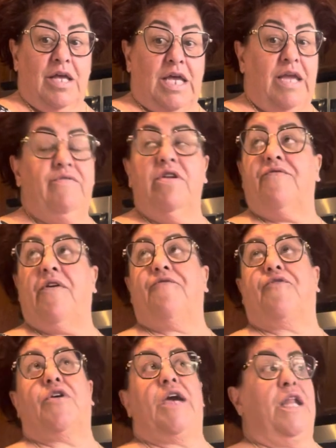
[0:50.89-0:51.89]
even if I
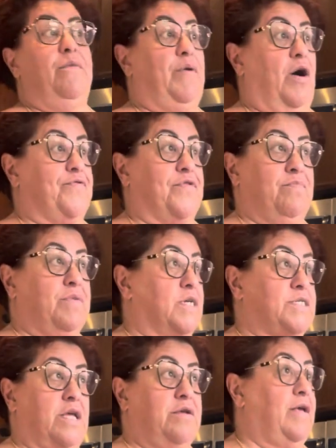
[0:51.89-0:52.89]
forget about them, because
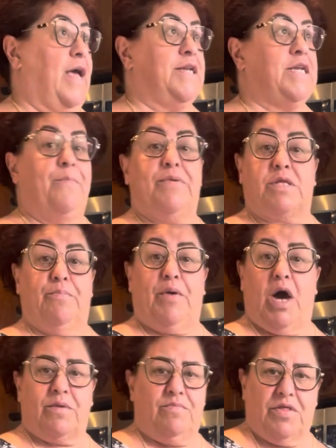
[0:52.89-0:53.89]
they end up at the
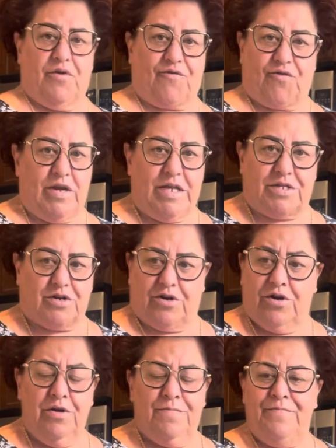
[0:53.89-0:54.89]
bottom of the
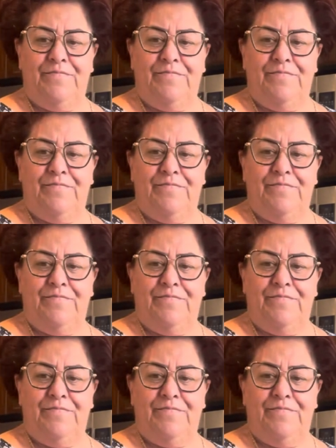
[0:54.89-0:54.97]
freezer,